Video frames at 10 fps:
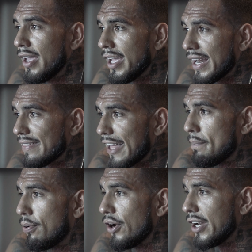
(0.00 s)
And at
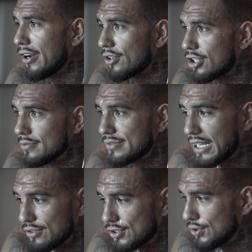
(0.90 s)
that point, it all comes
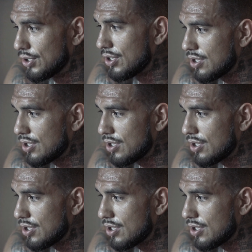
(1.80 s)
down to